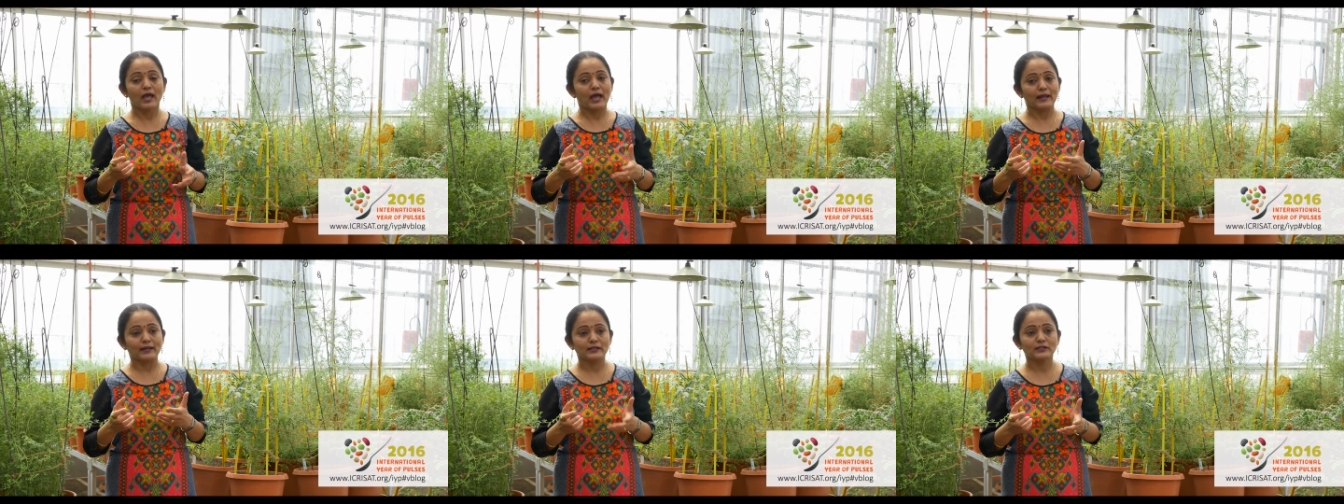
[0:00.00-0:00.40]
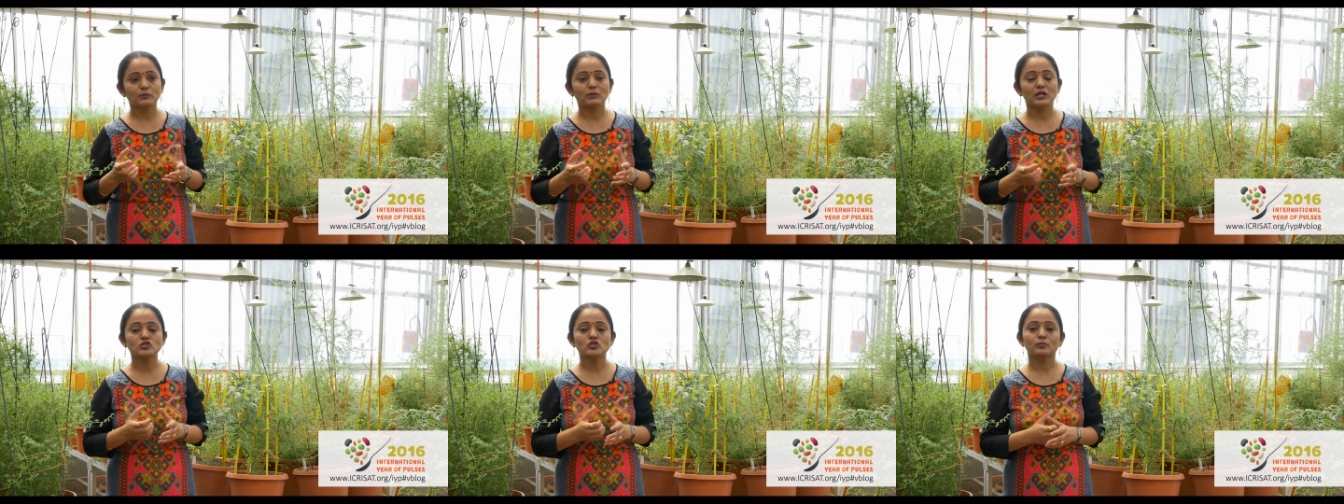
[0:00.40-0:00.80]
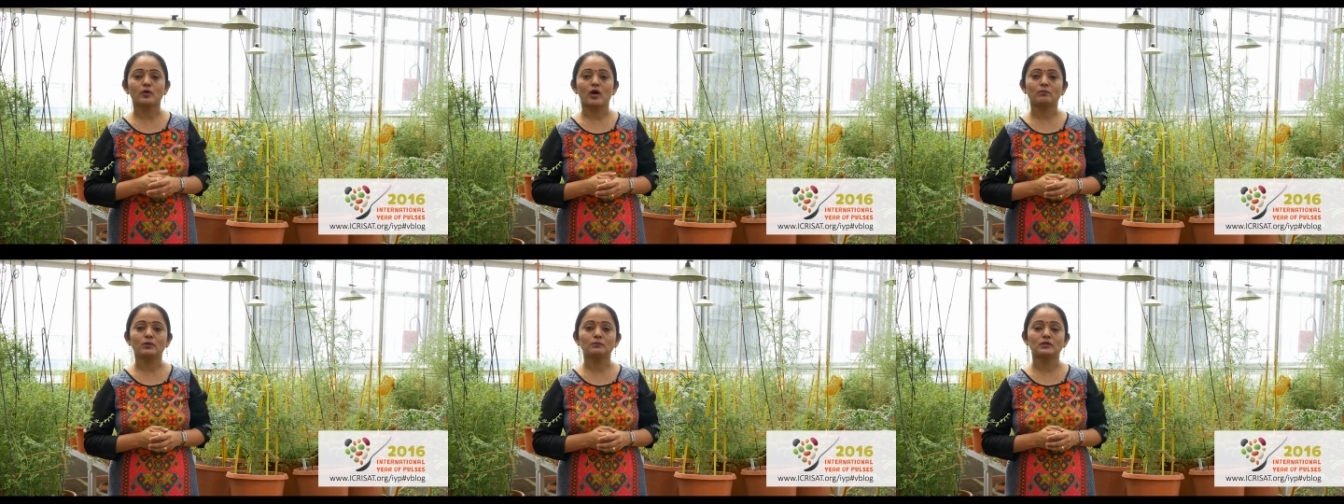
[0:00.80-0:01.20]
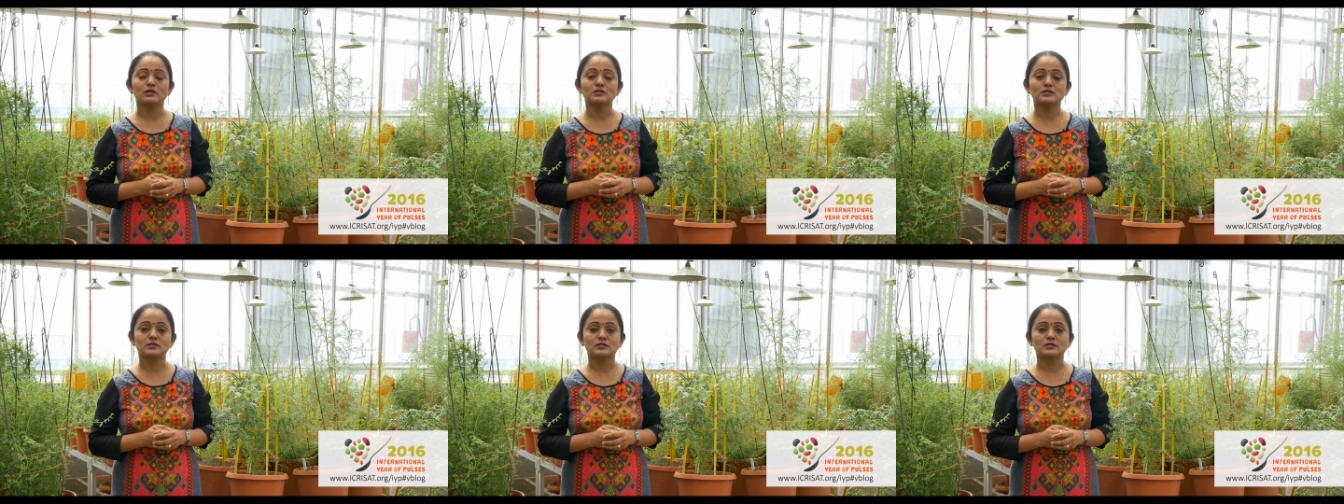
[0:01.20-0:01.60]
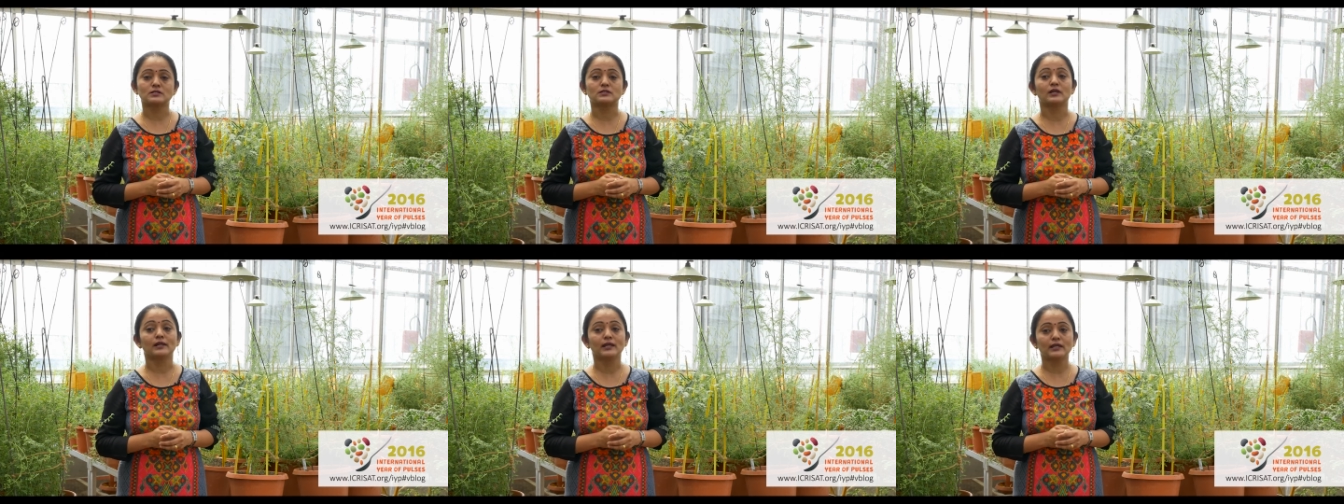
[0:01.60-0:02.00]
Another major problem is
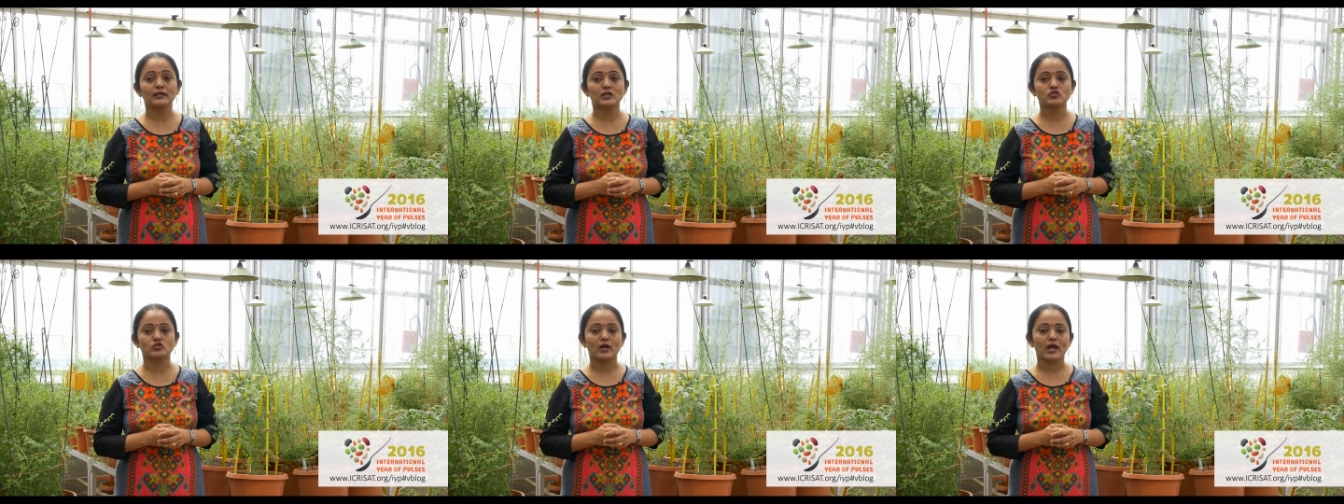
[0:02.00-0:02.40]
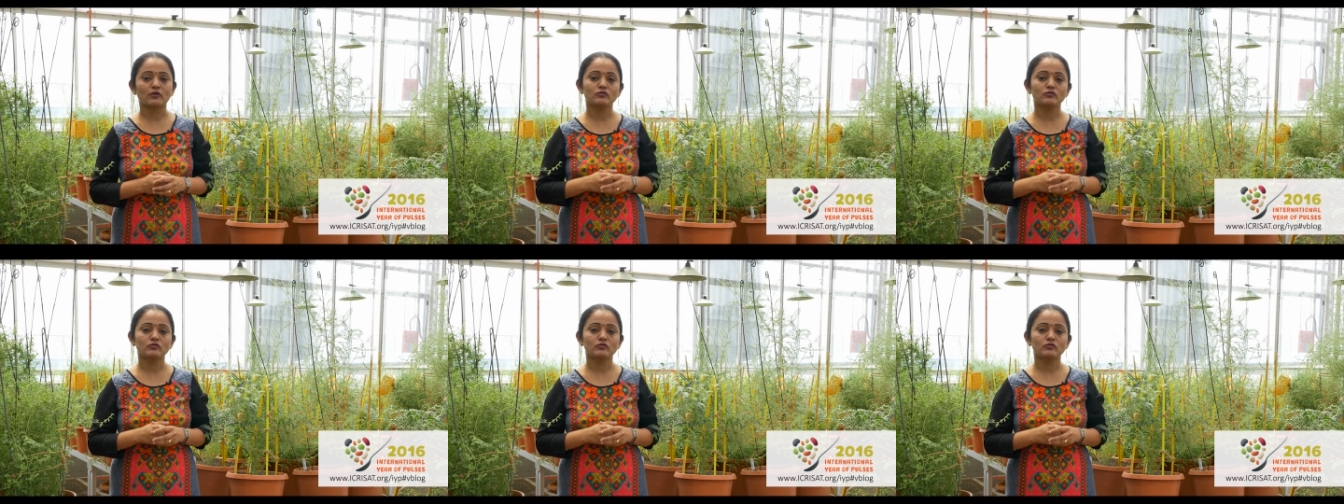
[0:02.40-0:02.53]
the linkage track,